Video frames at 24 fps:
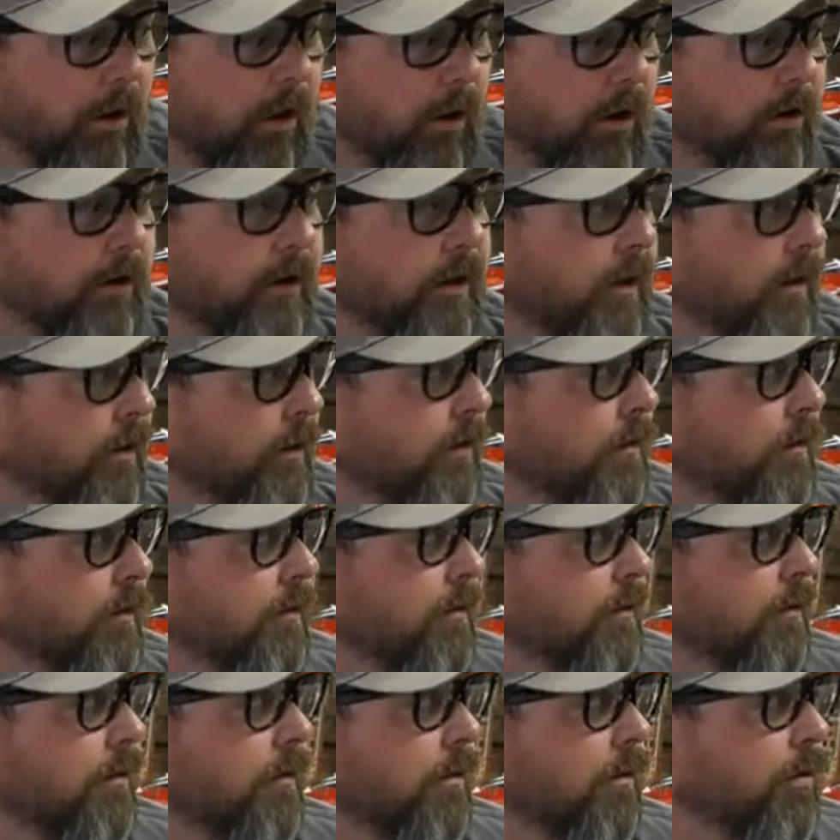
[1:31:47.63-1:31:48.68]
Are you?
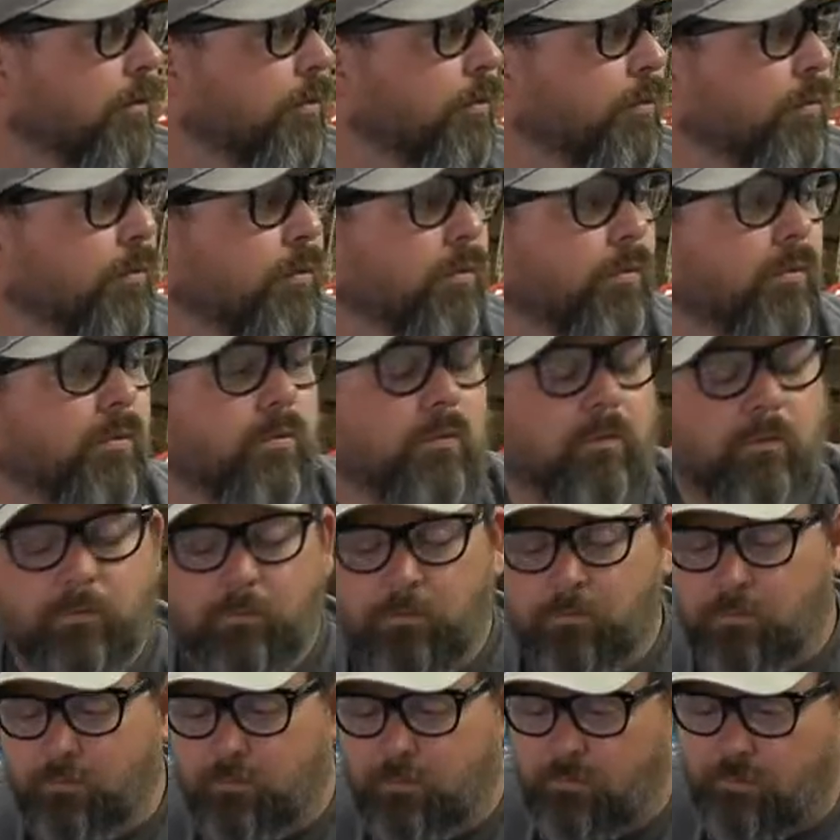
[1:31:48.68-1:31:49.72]
Ooh.
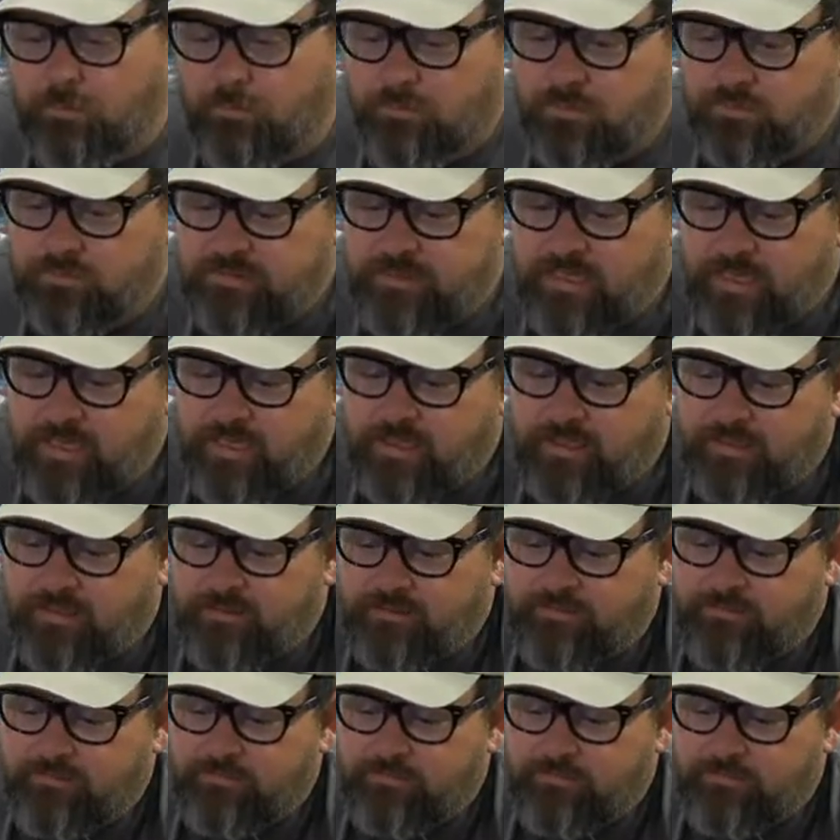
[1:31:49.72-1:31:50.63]
Dang it.